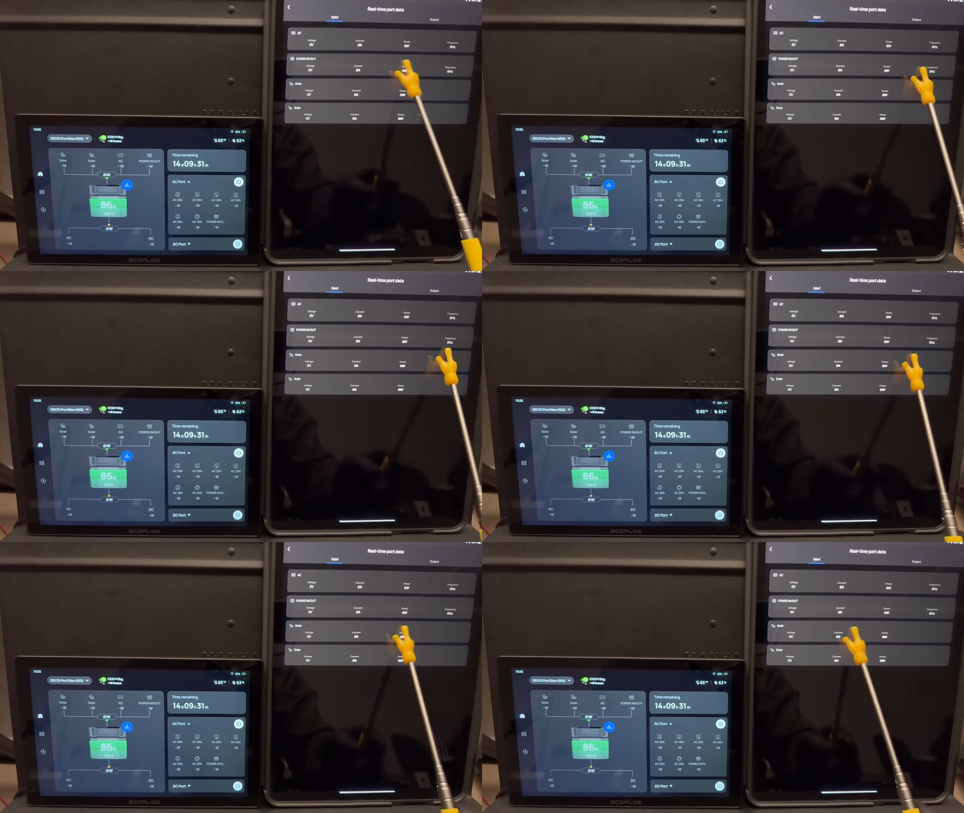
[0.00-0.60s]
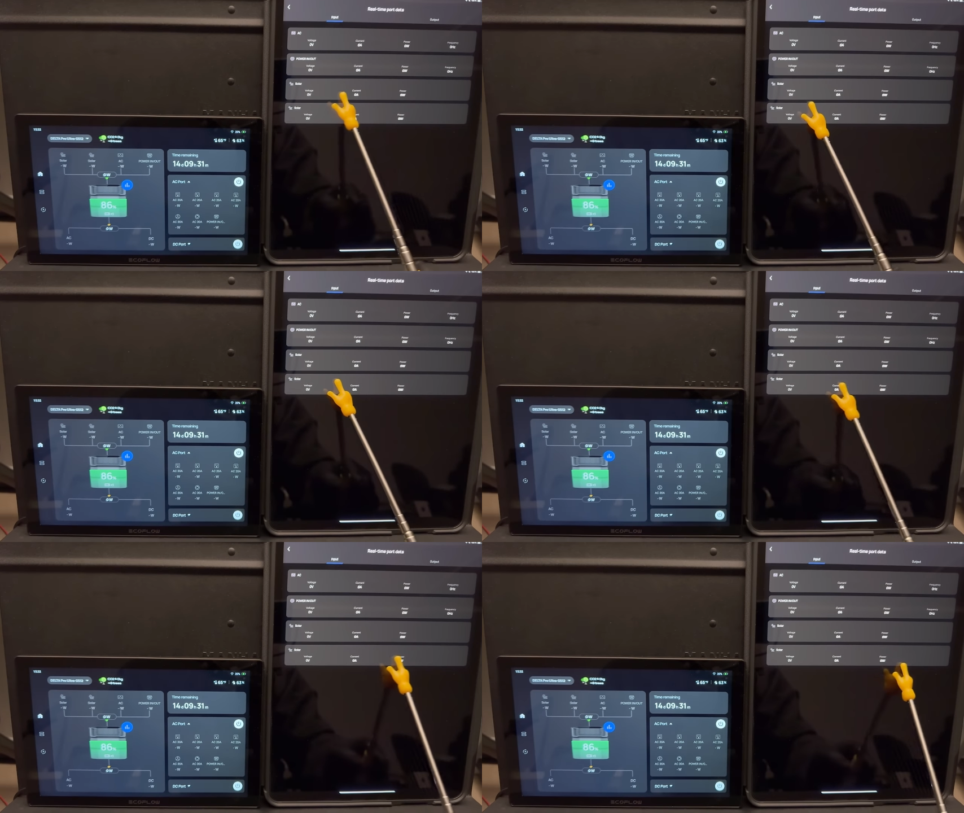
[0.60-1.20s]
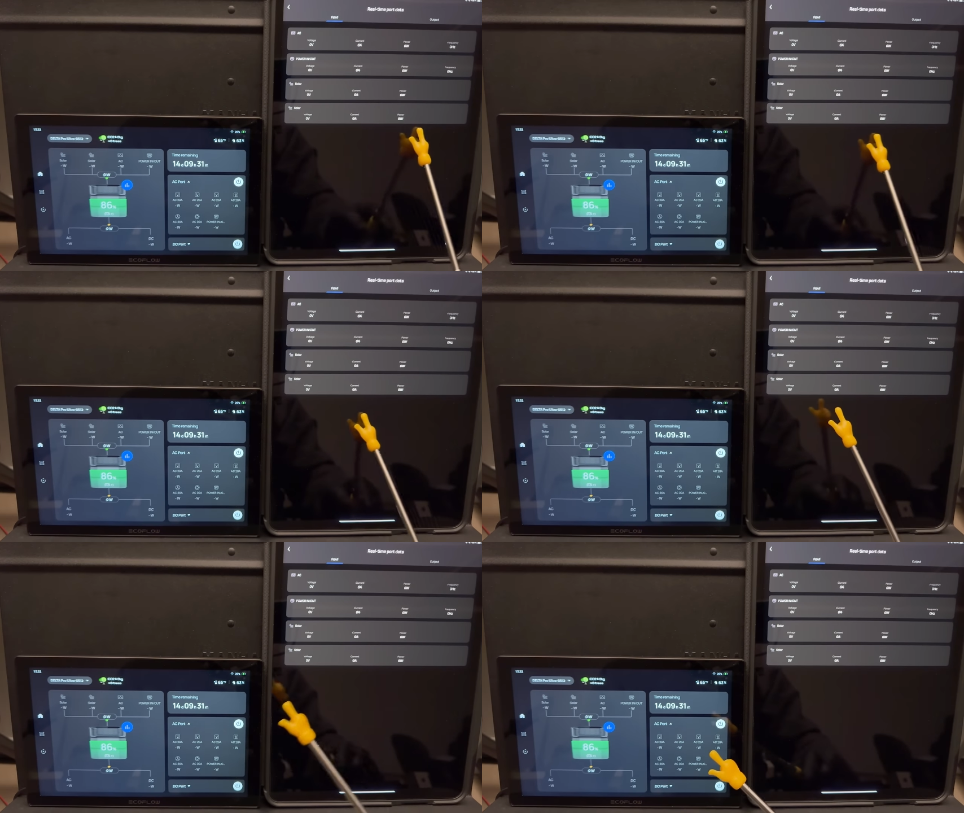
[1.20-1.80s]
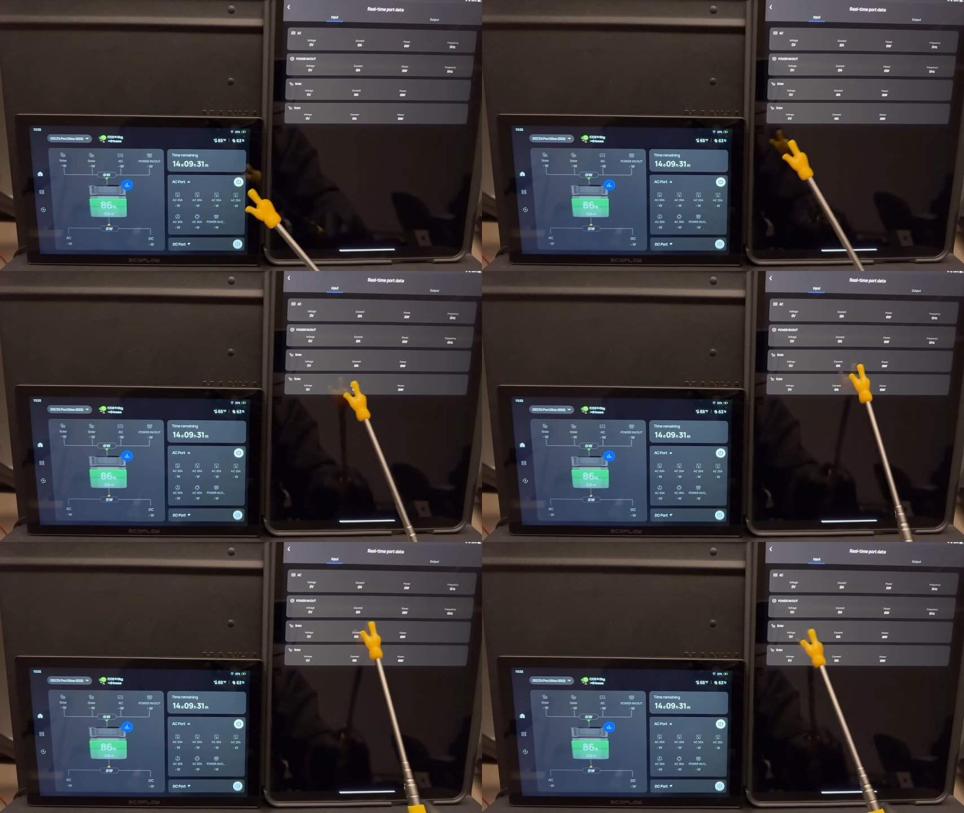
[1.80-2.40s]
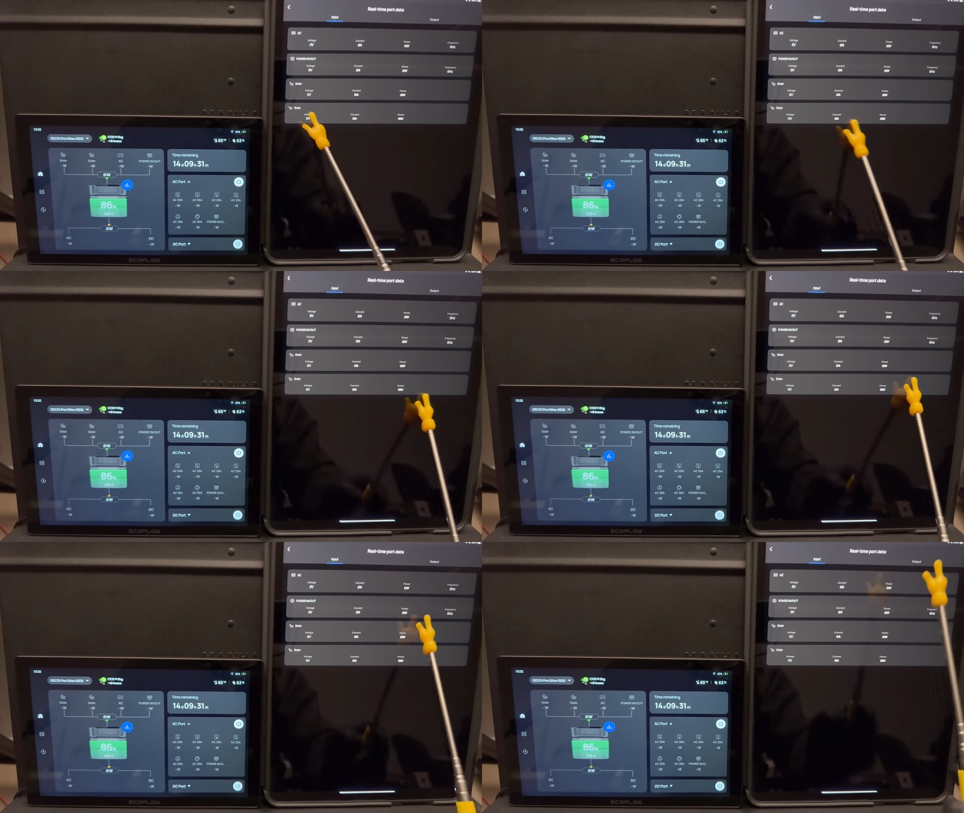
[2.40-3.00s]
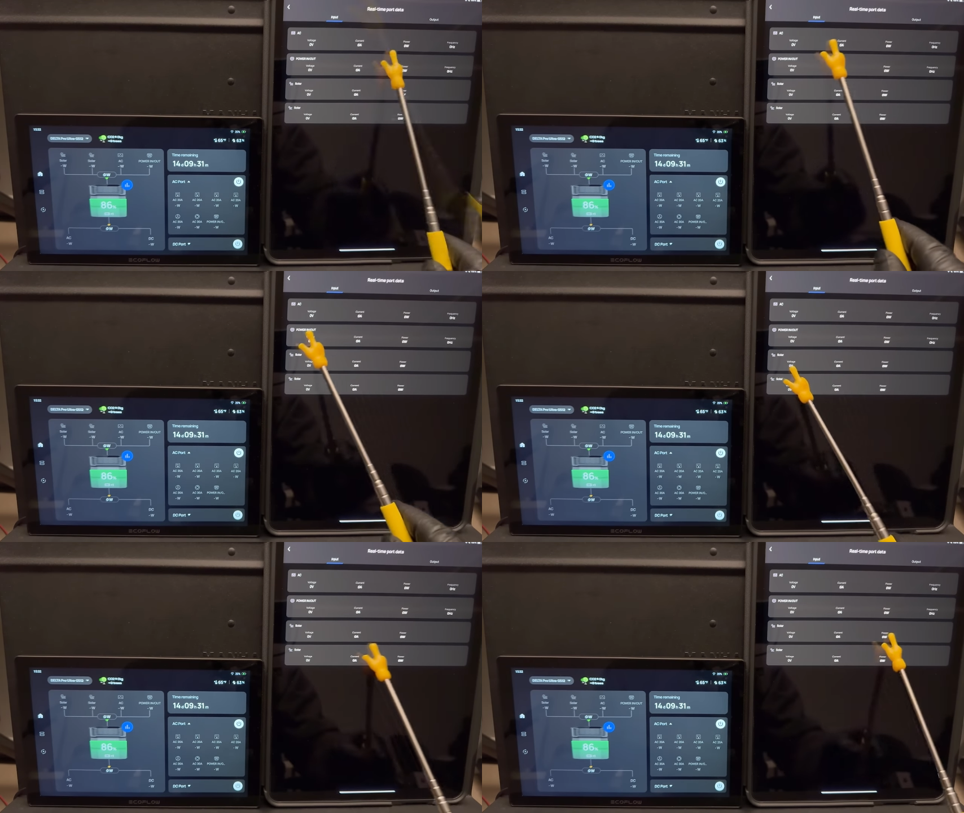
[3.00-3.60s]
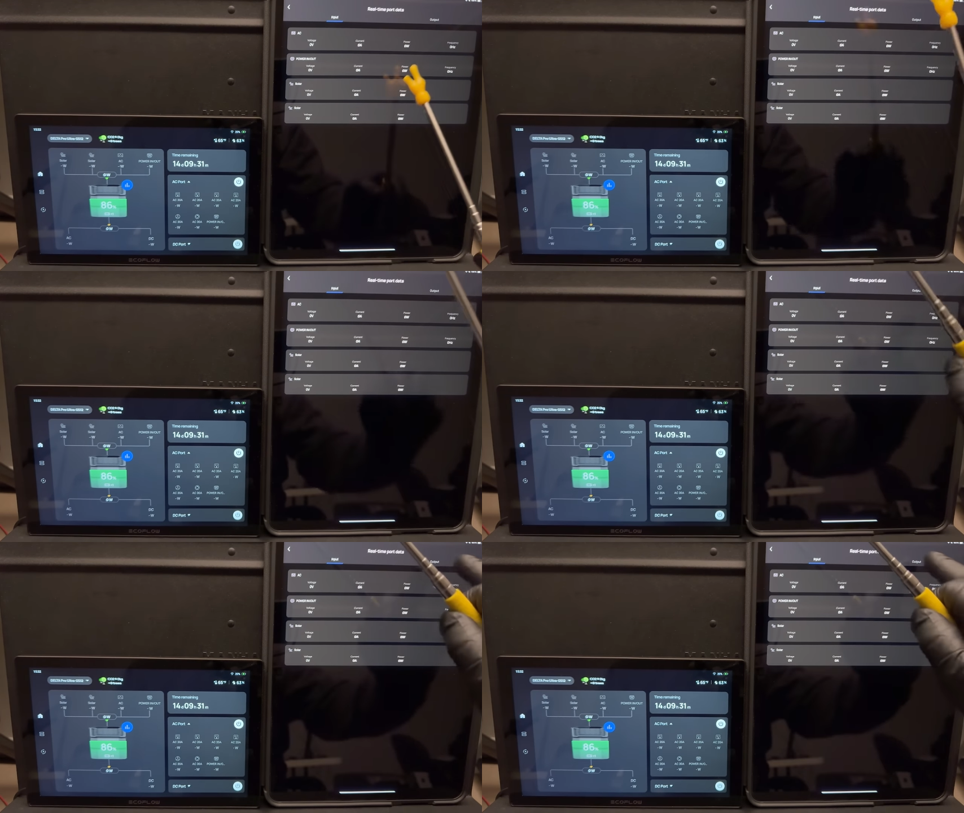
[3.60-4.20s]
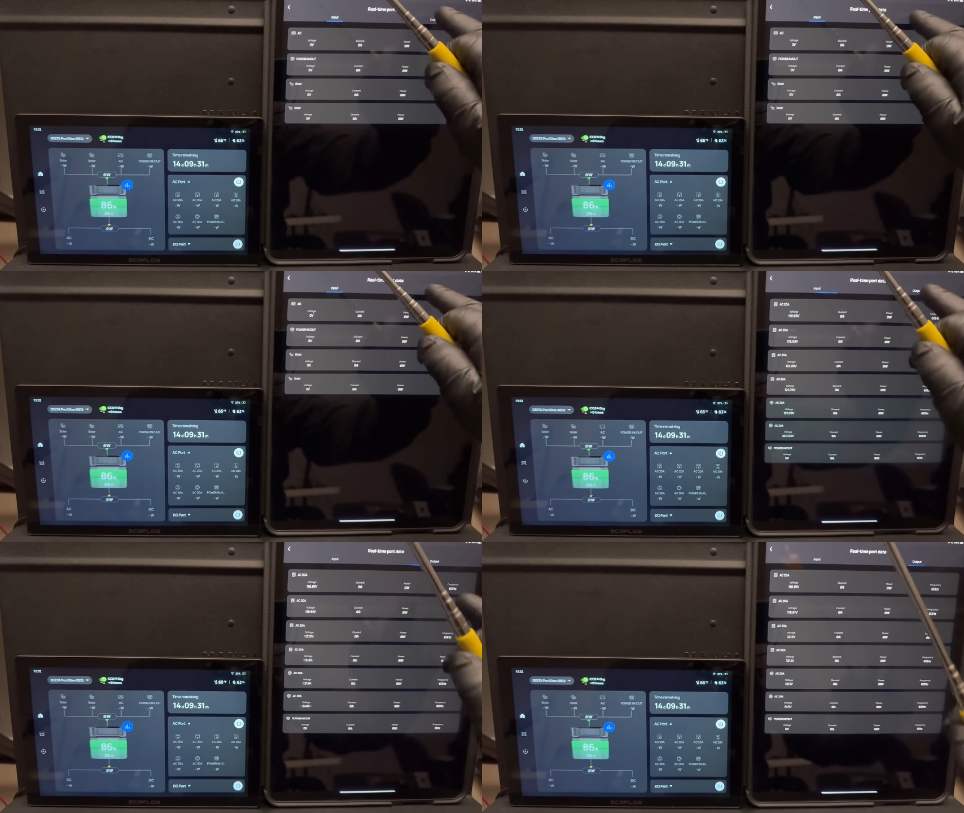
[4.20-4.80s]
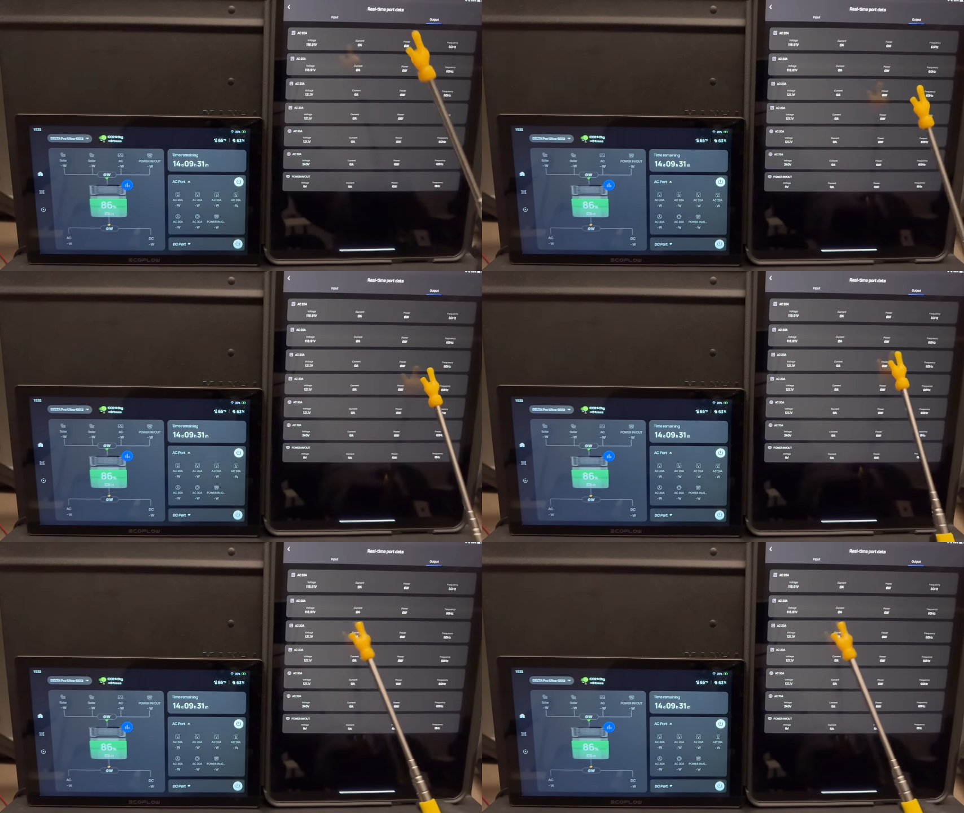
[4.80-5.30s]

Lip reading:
Nobody's mouth can be seen.